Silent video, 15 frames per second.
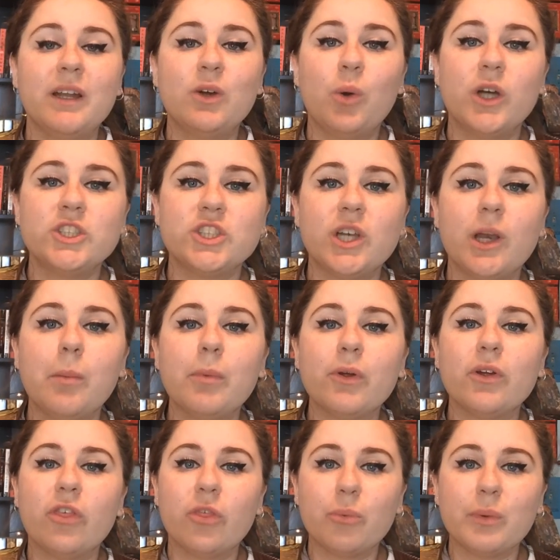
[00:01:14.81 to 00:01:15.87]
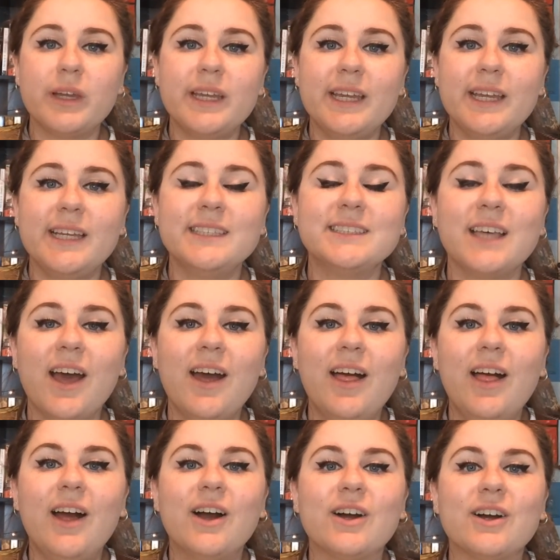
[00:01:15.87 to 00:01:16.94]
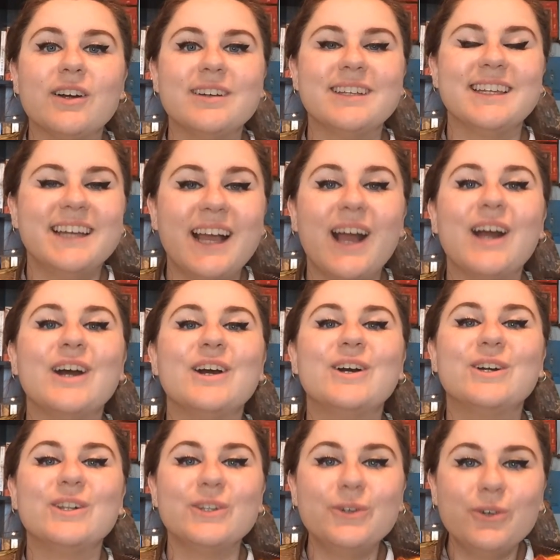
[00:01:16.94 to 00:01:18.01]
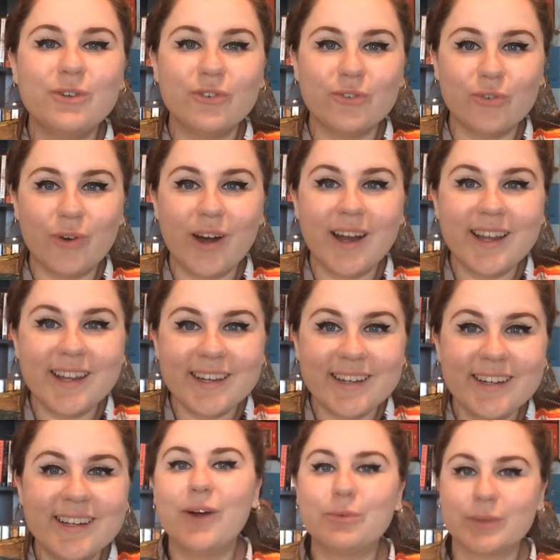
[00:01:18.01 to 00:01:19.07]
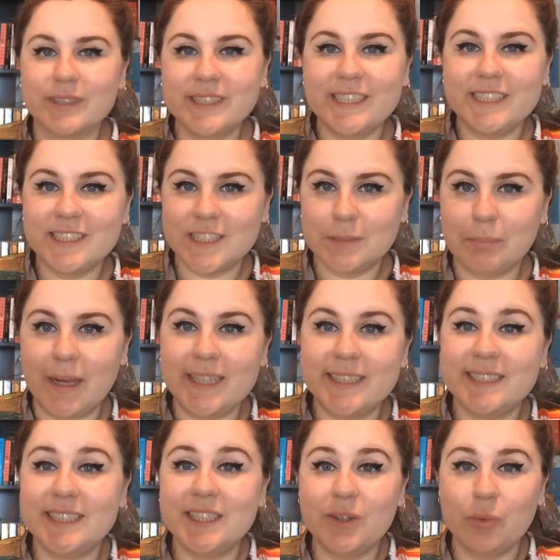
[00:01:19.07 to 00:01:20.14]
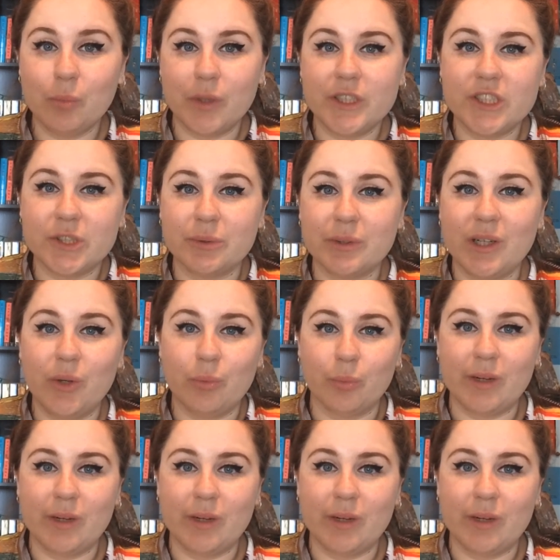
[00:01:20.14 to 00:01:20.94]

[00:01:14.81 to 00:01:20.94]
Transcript: but question number three is Gloof Wine, a really spicy, wintry